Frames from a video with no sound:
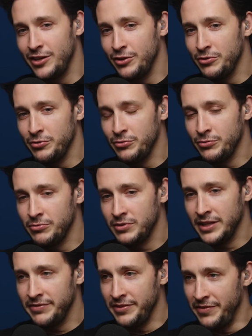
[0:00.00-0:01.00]
you
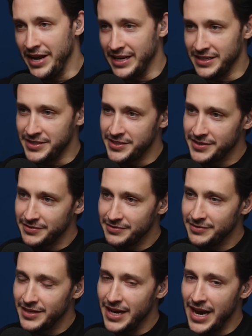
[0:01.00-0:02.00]
live in Vegas. I
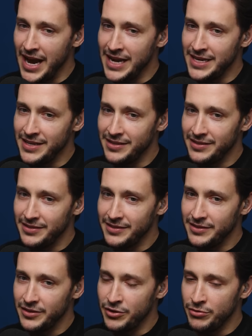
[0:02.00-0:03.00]
do. And
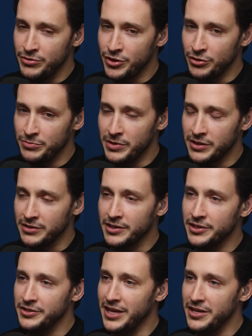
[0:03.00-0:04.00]
you told me
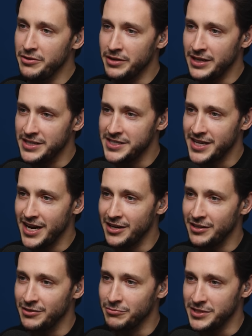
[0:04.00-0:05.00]
earlier that you had a
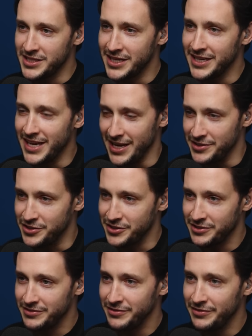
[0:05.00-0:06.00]
scare with skin cancer.